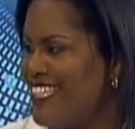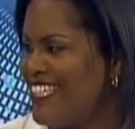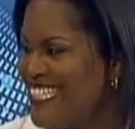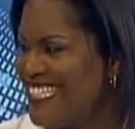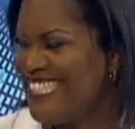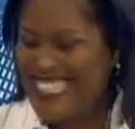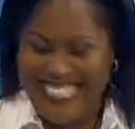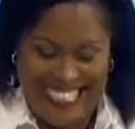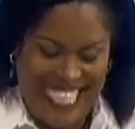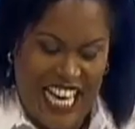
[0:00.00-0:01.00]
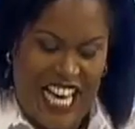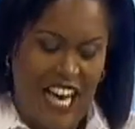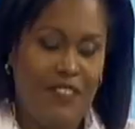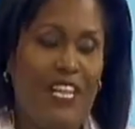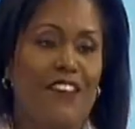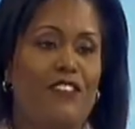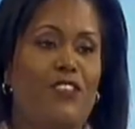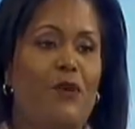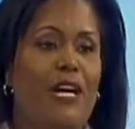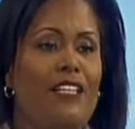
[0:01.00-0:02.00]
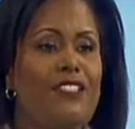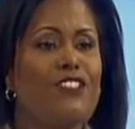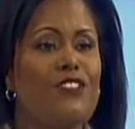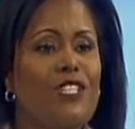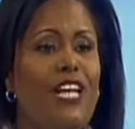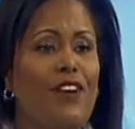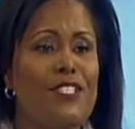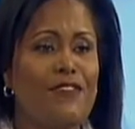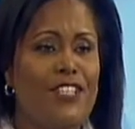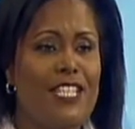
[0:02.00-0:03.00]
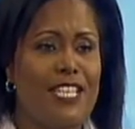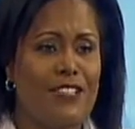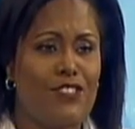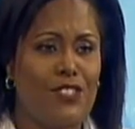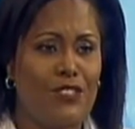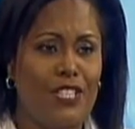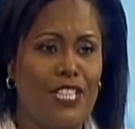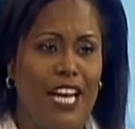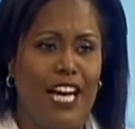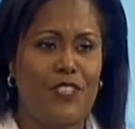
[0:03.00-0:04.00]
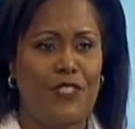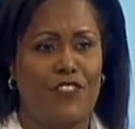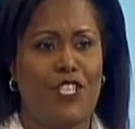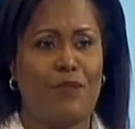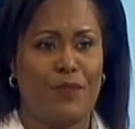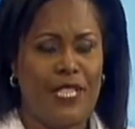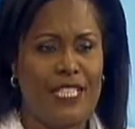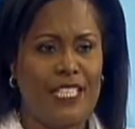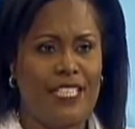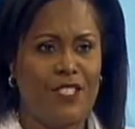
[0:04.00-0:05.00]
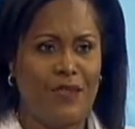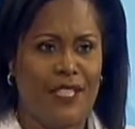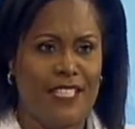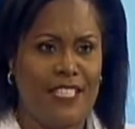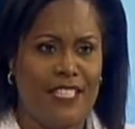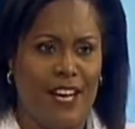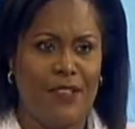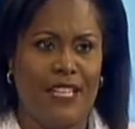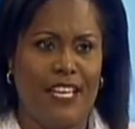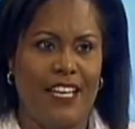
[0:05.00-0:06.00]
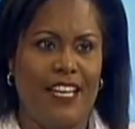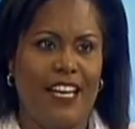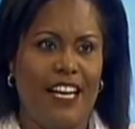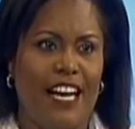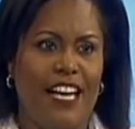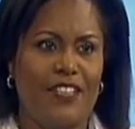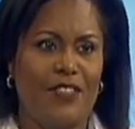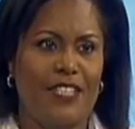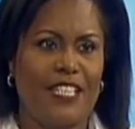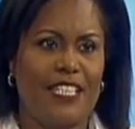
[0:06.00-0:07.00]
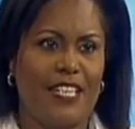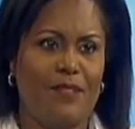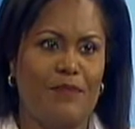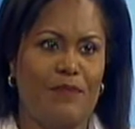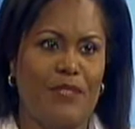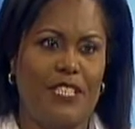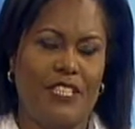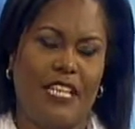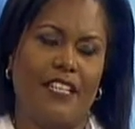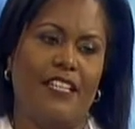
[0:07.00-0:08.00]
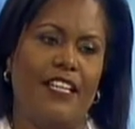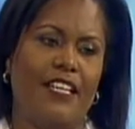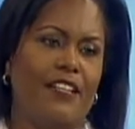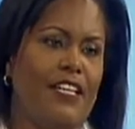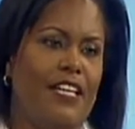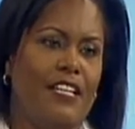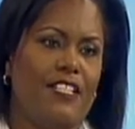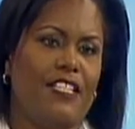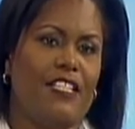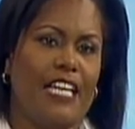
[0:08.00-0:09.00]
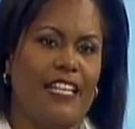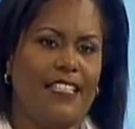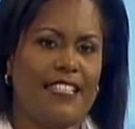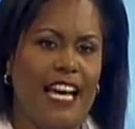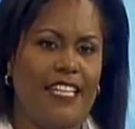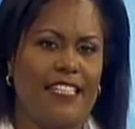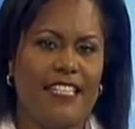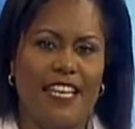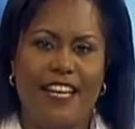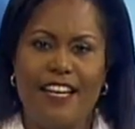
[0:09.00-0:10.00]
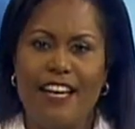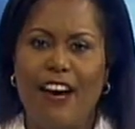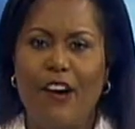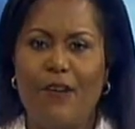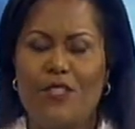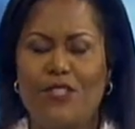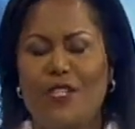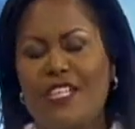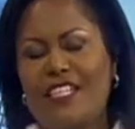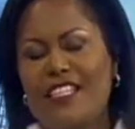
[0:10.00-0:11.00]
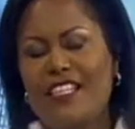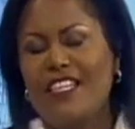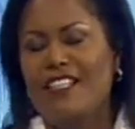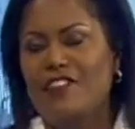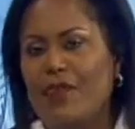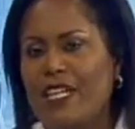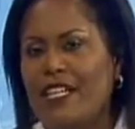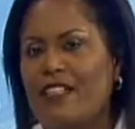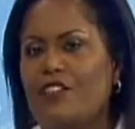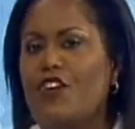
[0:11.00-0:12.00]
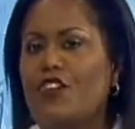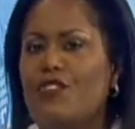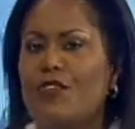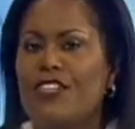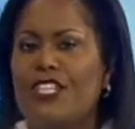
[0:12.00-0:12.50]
I'm going to have to go back to school now. It's the first day of school. I don't know if our sprinter is with us out there. I know that they're looking to get a site so that we can cross over to